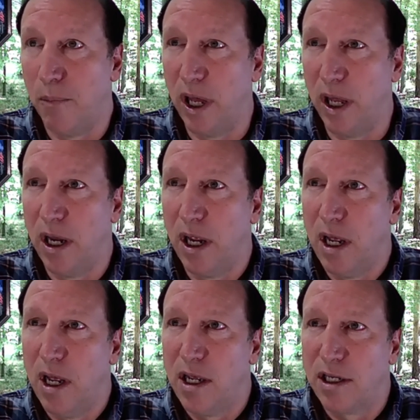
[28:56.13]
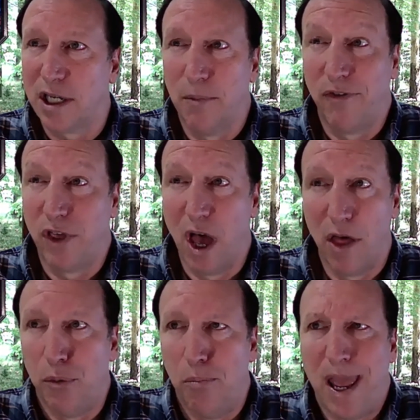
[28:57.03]
But some of the
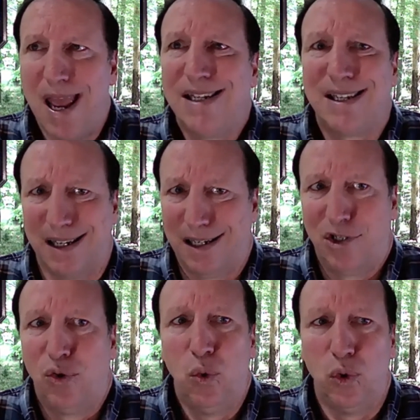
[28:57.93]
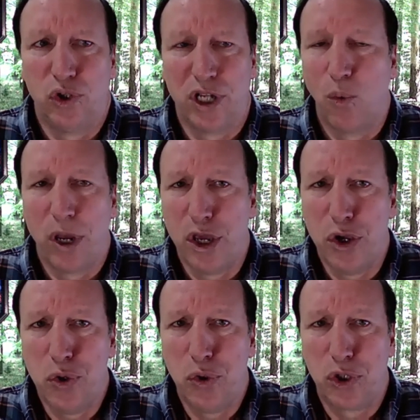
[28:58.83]
other basic tools that we
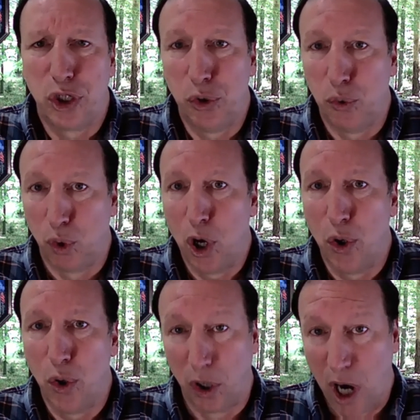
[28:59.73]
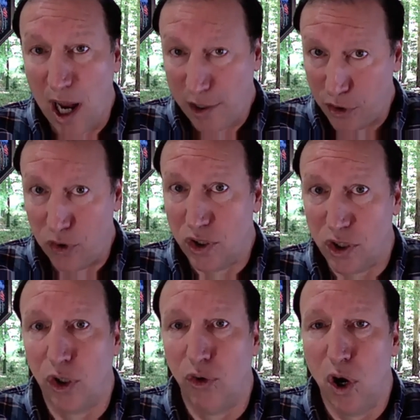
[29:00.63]
use to grow, or God uses
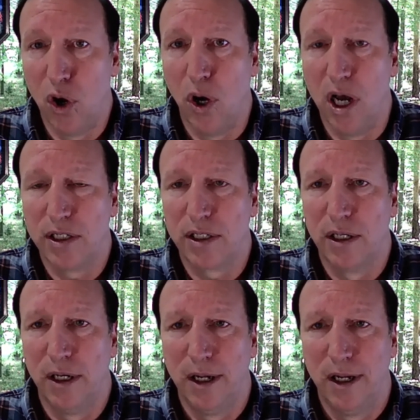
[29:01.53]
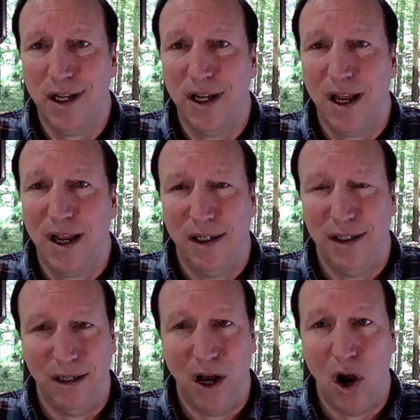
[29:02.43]
to grow us,
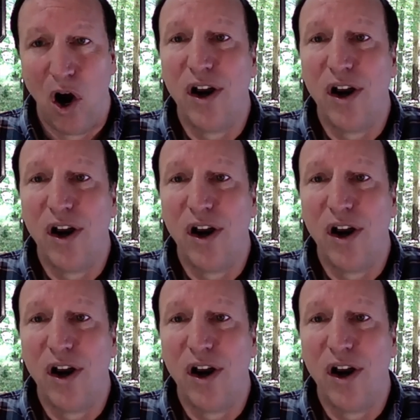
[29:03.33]
are